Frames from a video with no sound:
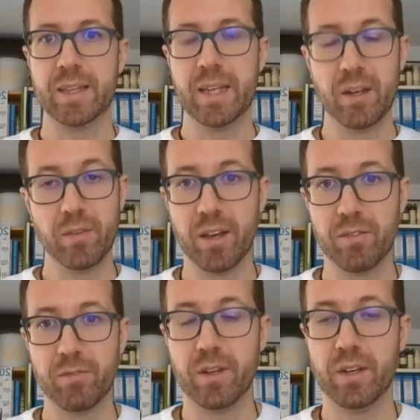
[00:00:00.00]
Then we
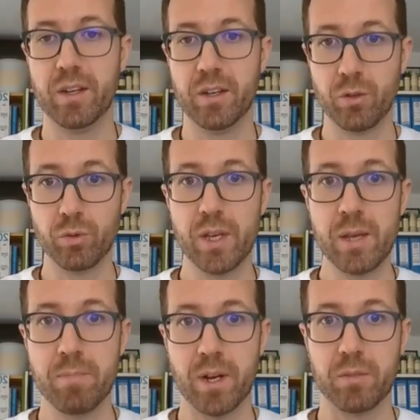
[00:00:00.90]
have good
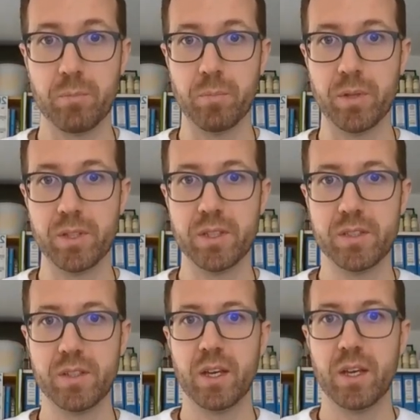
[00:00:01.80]
impact properties,